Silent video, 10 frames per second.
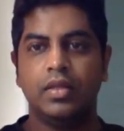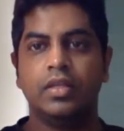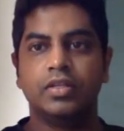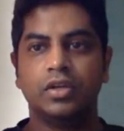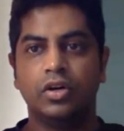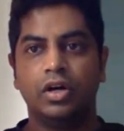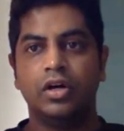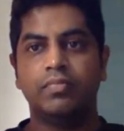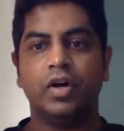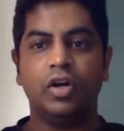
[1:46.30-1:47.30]
So
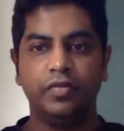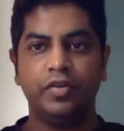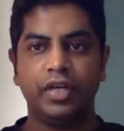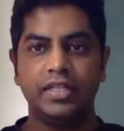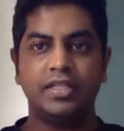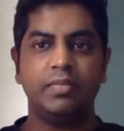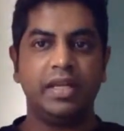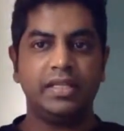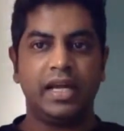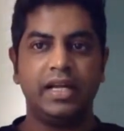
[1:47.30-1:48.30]
all of you can see my
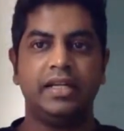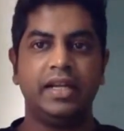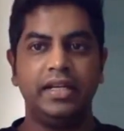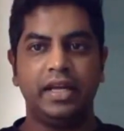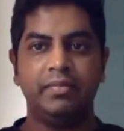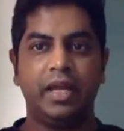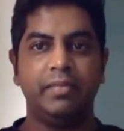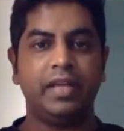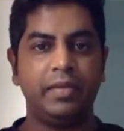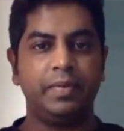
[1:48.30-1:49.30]
chat, right? I'm
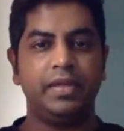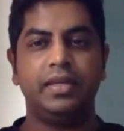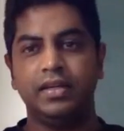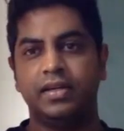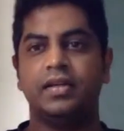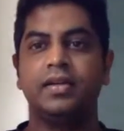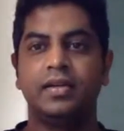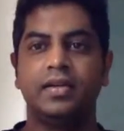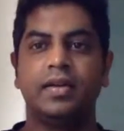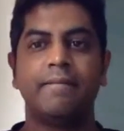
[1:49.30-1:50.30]
typing here.
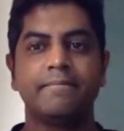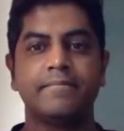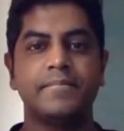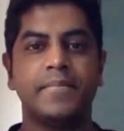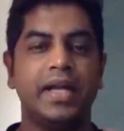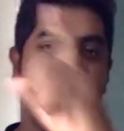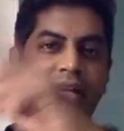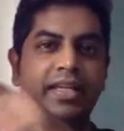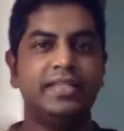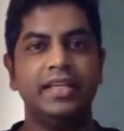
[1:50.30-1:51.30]
My
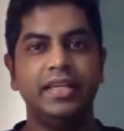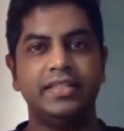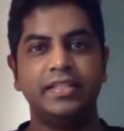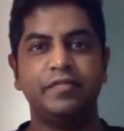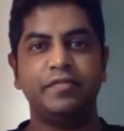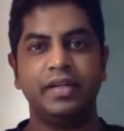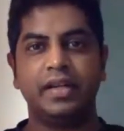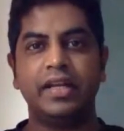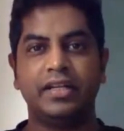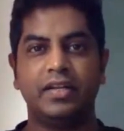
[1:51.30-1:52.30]
ID is different
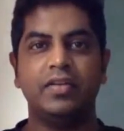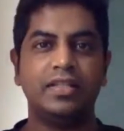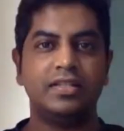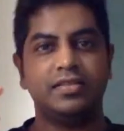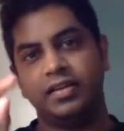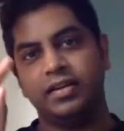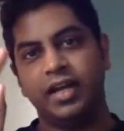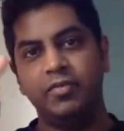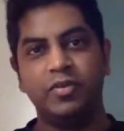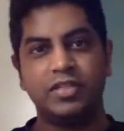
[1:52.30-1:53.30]
right now. It is
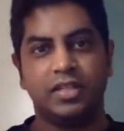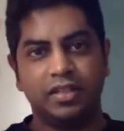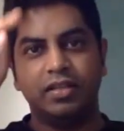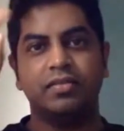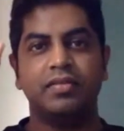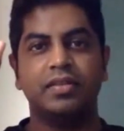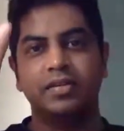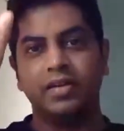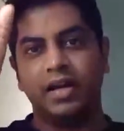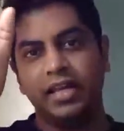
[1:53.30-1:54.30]
NOC,
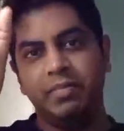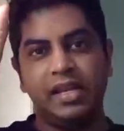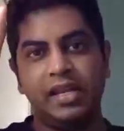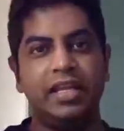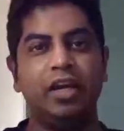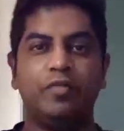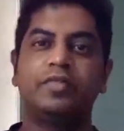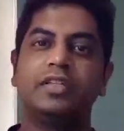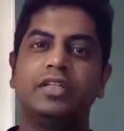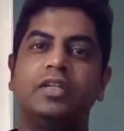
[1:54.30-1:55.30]
the email ID of
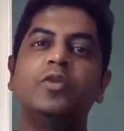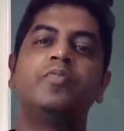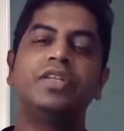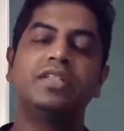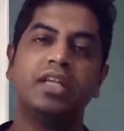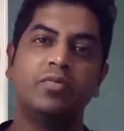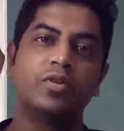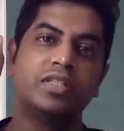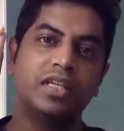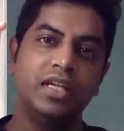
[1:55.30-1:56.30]
the group, which is
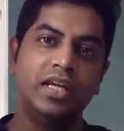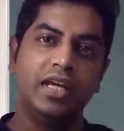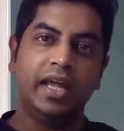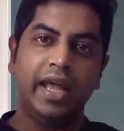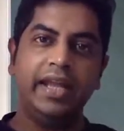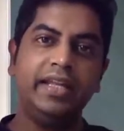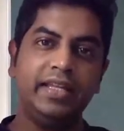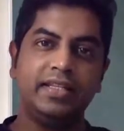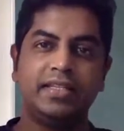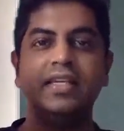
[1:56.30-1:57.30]
NOC
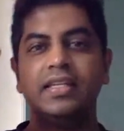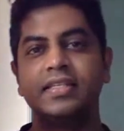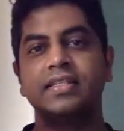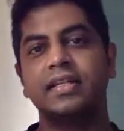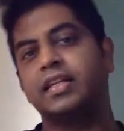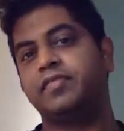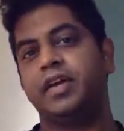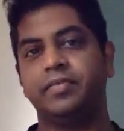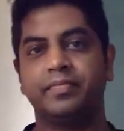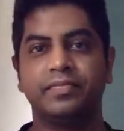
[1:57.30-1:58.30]

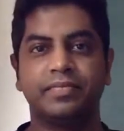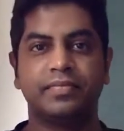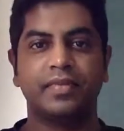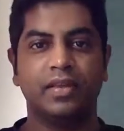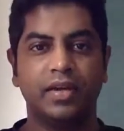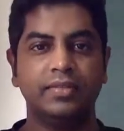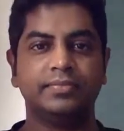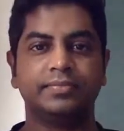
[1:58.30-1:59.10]
18CS35. Okay.